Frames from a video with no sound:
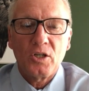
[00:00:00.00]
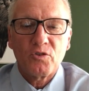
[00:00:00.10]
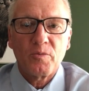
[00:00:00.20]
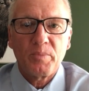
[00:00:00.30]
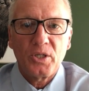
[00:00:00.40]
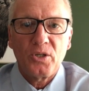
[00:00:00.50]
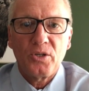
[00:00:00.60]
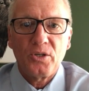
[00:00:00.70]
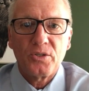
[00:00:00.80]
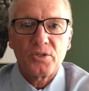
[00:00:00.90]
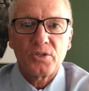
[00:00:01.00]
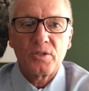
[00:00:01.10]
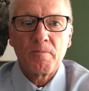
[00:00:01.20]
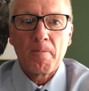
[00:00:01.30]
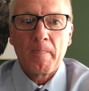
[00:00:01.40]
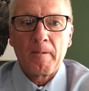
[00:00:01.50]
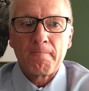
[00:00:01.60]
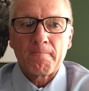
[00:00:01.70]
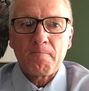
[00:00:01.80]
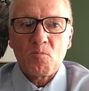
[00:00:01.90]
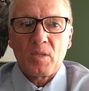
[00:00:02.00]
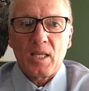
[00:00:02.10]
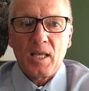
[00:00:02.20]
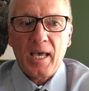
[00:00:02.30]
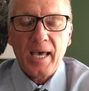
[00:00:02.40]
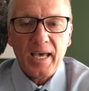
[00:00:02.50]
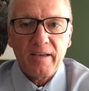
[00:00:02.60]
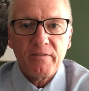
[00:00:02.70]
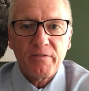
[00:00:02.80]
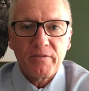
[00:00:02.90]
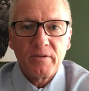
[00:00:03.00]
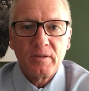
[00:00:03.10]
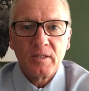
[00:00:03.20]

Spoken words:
entrepreneurs have,